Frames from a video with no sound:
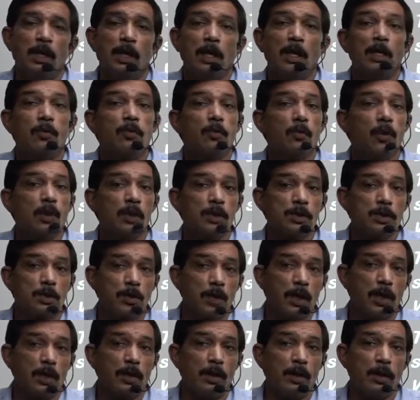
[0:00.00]
it wants
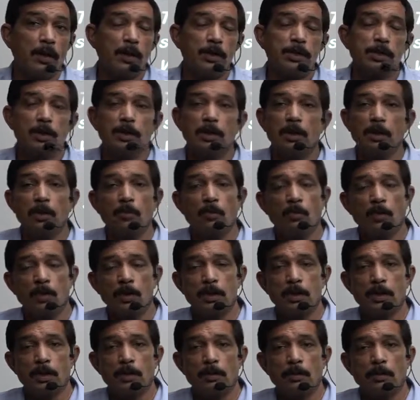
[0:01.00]
recreation, it
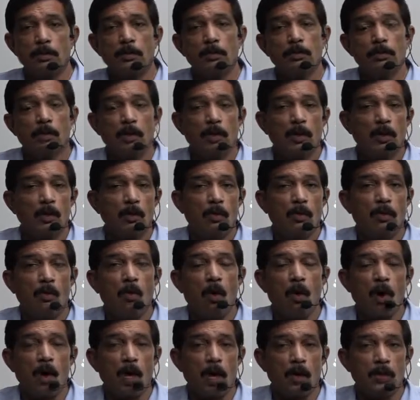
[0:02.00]
wants a
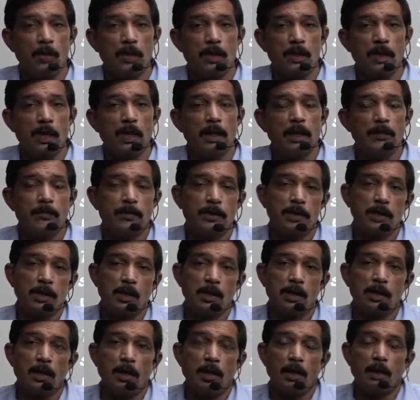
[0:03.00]
walk outside. If it's
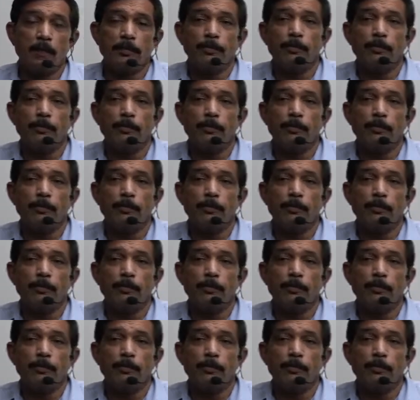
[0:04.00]
a dog,